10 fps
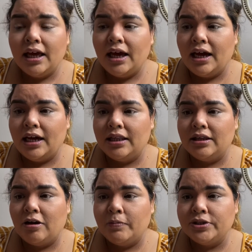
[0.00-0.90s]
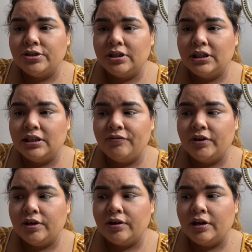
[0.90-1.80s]
and the opportunity to
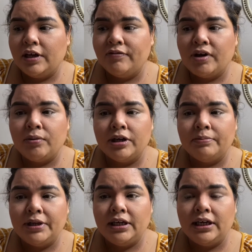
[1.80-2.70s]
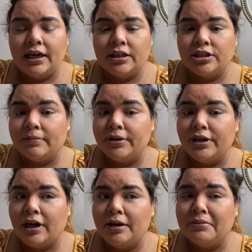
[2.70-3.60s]
figure out if I want to be at a job or
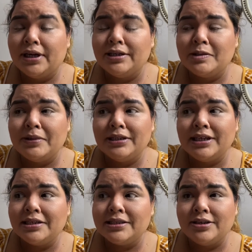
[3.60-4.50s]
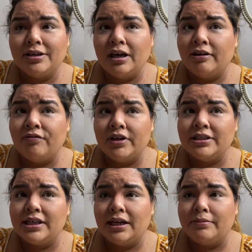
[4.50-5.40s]
not. My husband takes good care of us,
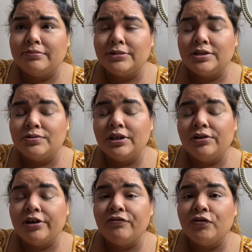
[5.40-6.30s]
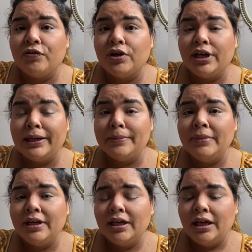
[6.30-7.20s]
and I'm just really grateful for him
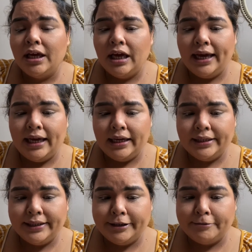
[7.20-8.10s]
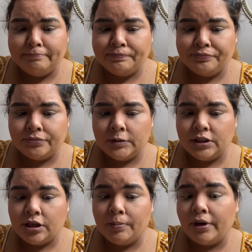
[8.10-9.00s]
and
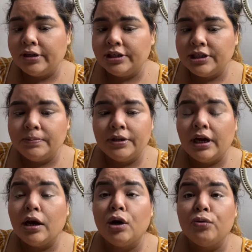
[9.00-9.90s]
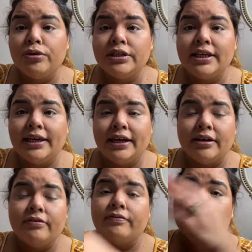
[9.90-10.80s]
just our partnership and how we take care of